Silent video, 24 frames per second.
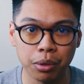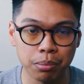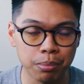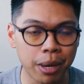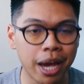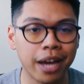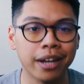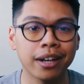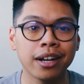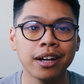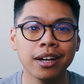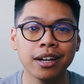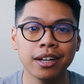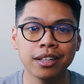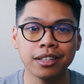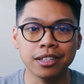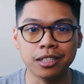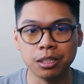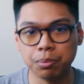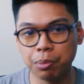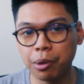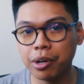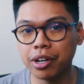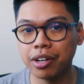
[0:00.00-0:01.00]
Man, the
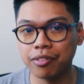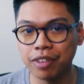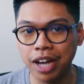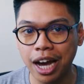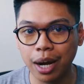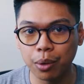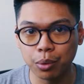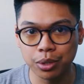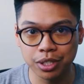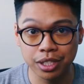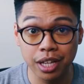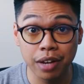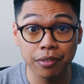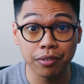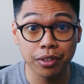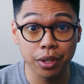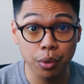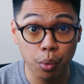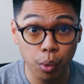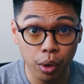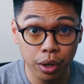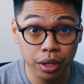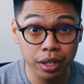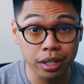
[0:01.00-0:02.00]
Spirit of God was definitely
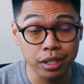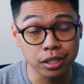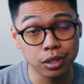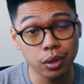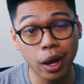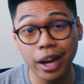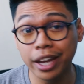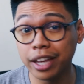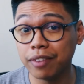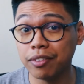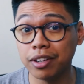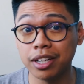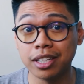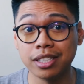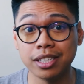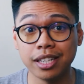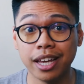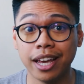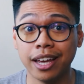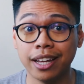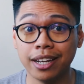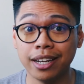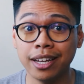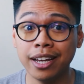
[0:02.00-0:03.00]
working, so I give it a
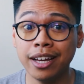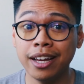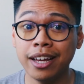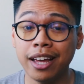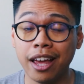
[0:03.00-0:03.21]
10.